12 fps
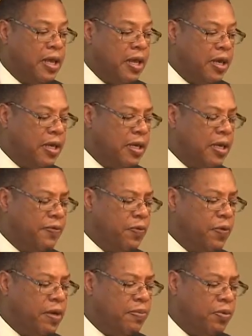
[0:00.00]
And then
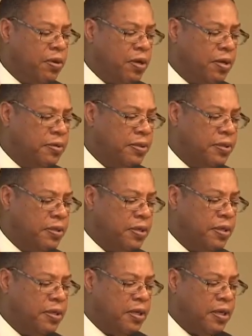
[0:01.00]
even one more close to
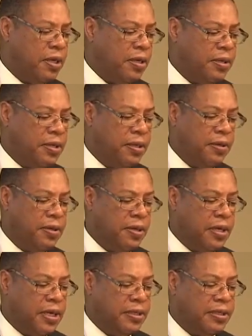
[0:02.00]
the, here in the
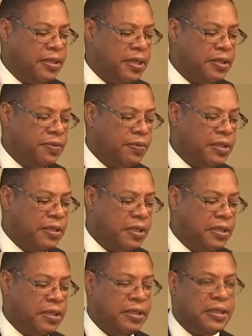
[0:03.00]
United States was
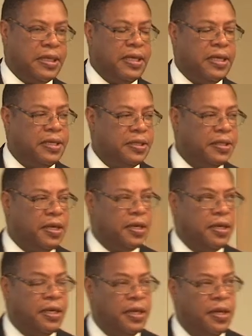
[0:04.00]
the Tuskegee
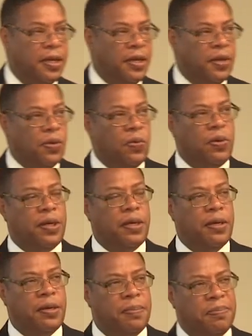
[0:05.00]
study,
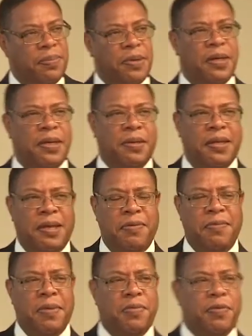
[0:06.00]
where I can't
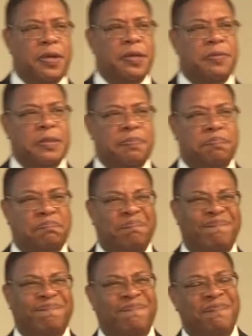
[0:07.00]
remember whether it was
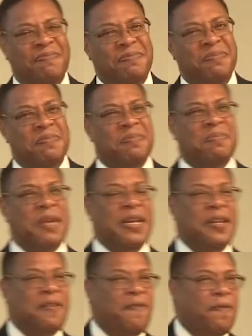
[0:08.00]

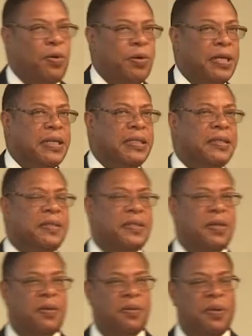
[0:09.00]
back in the 40s or
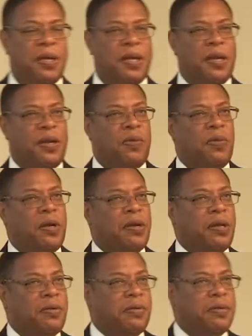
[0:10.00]
so, where
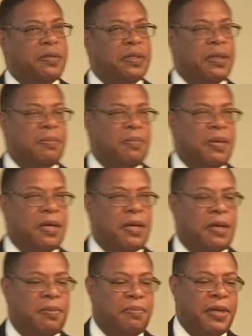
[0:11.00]
there were
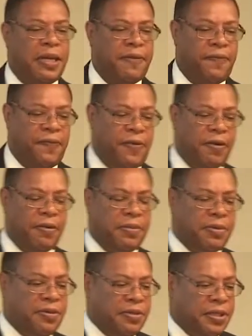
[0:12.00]
some black
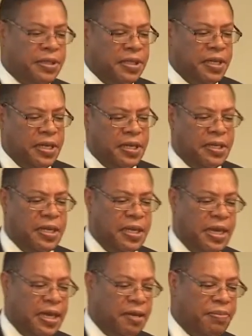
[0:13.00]
farmers in
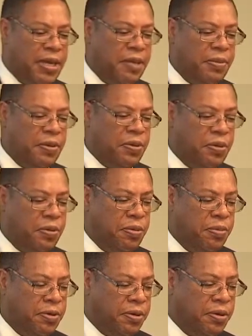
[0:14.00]
Alabama
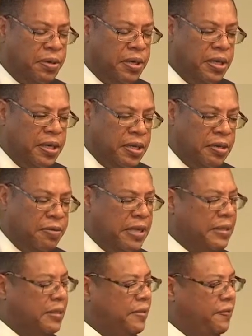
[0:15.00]
who
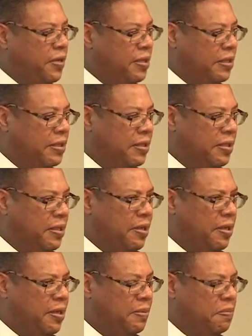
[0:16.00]
had syphilis.
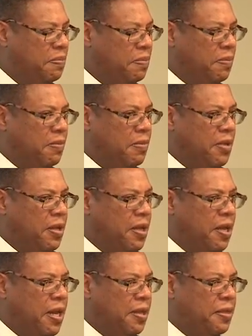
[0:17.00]
And
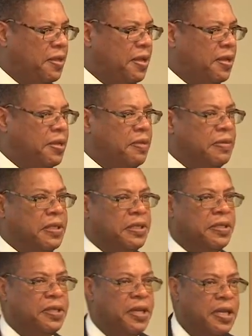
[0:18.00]
I think there was a
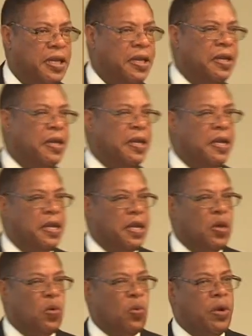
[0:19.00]
study
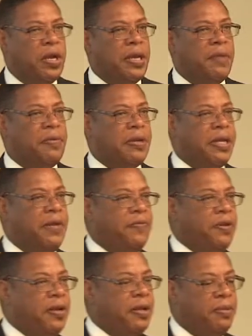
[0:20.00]
where they were
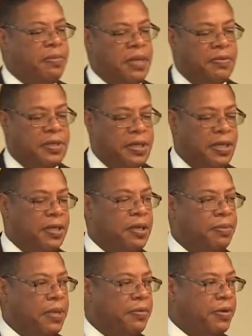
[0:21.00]
telling them they
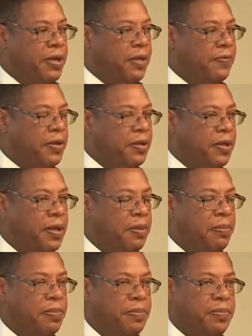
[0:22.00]
were giving
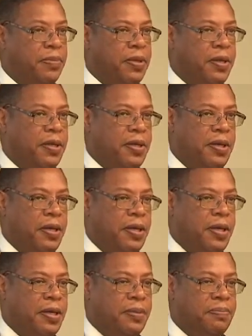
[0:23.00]
them
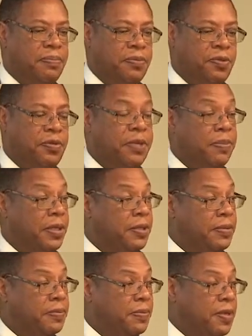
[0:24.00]
treatments.